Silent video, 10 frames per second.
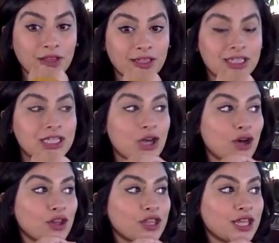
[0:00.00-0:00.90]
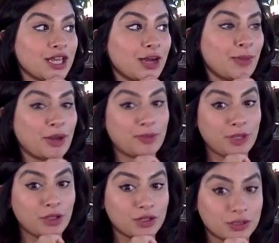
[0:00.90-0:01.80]
This whole thing about
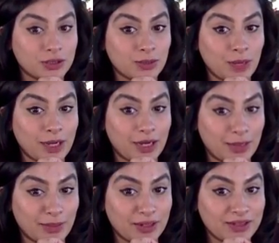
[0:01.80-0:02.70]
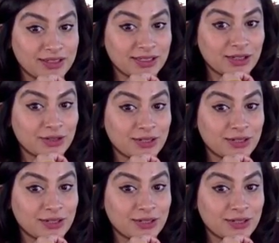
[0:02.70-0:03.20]
me not doing my eyebrows,